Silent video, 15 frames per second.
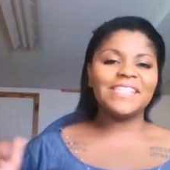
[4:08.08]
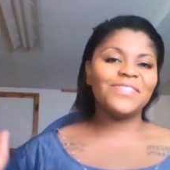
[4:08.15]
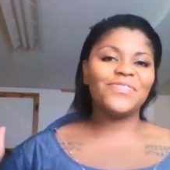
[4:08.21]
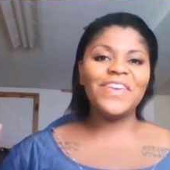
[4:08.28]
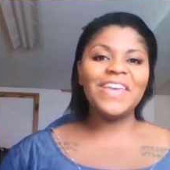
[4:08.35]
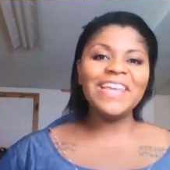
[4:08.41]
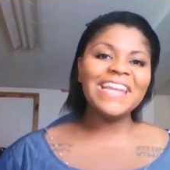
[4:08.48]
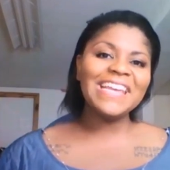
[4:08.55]

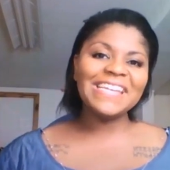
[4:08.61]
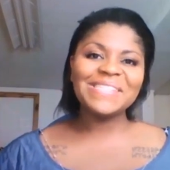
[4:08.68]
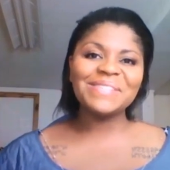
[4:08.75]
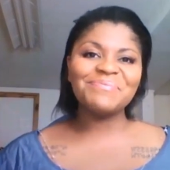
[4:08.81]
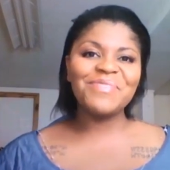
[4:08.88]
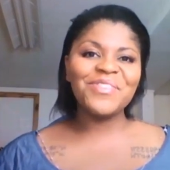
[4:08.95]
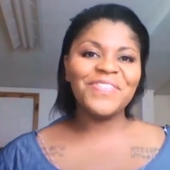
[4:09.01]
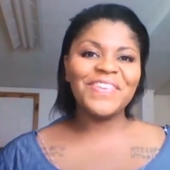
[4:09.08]
Venus
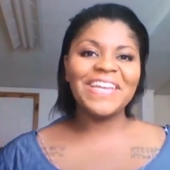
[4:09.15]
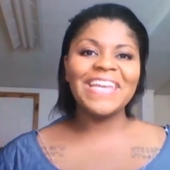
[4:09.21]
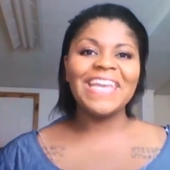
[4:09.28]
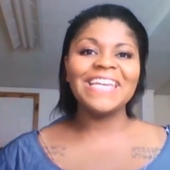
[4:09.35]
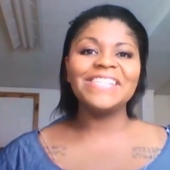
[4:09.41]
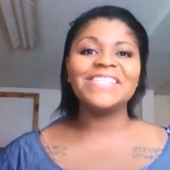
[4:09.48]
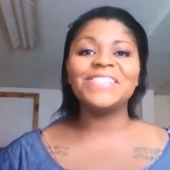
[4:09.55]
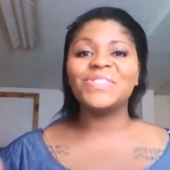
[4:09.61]
moving
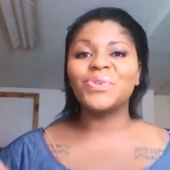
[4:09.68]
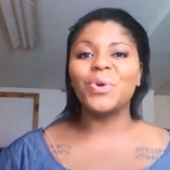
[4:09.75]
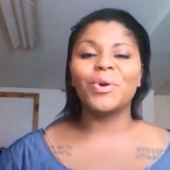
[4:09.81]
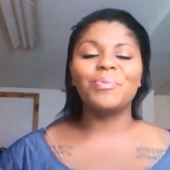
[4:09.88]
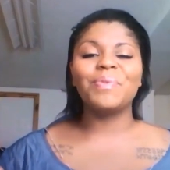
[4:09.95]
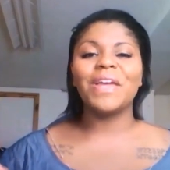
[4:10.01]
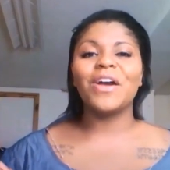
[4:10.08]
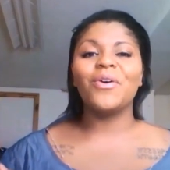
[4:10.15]
into
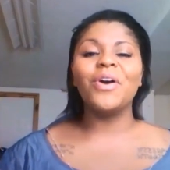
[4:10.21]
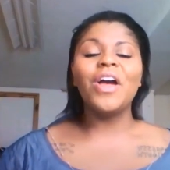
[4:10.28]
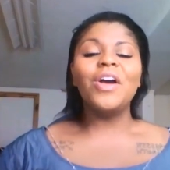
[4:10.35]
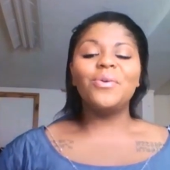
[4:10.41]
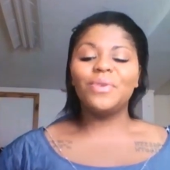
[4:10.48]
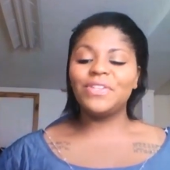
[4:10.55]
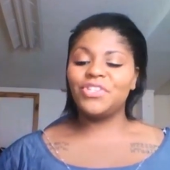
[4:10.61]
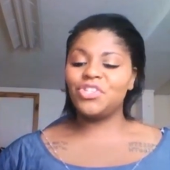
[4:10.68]
Scorpio
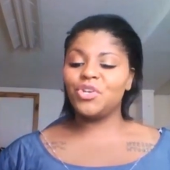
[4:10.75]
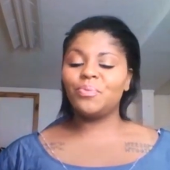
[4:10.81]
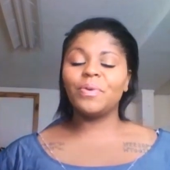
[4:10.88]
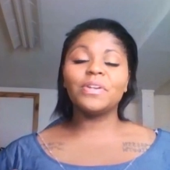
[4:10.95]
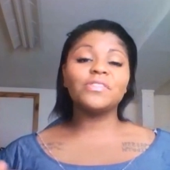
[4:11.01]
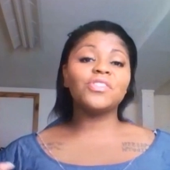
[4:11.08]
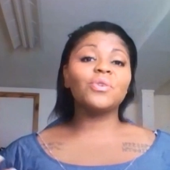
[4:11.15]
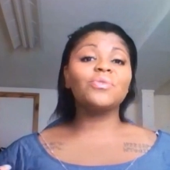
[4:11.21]
with
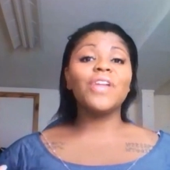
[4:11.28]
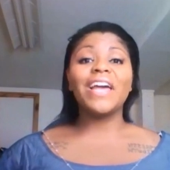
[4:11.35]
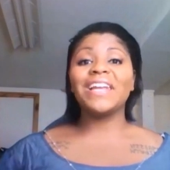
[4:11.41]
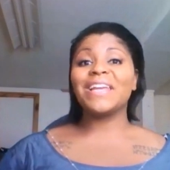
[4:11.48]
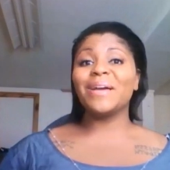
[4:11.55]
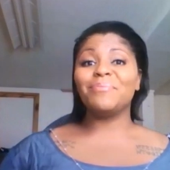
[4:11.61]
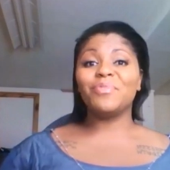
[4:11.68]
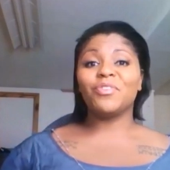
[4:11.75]
Jupiter, so
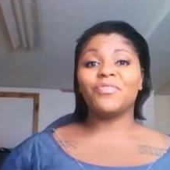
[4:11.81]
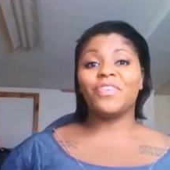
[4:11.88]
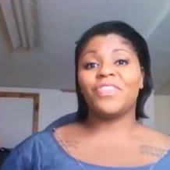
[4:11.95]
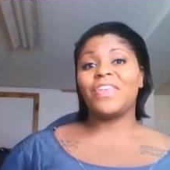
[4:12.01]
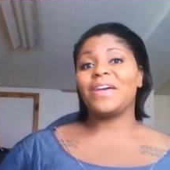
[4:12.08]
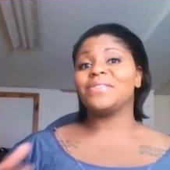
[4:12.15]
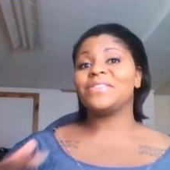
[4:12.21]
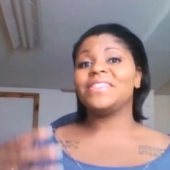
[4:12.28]
lighting up your fifth
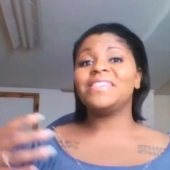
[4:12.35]
house.